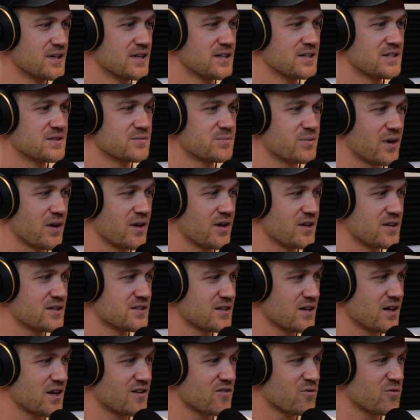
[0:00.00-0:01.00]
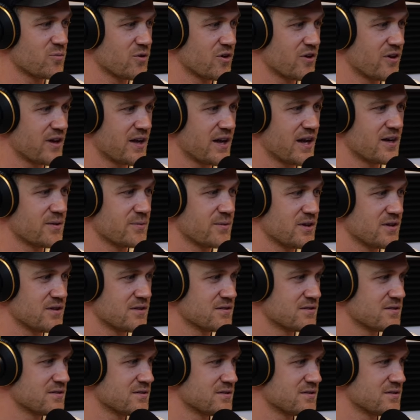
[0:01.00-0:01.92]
It's probably because a lot of them are on ketamine.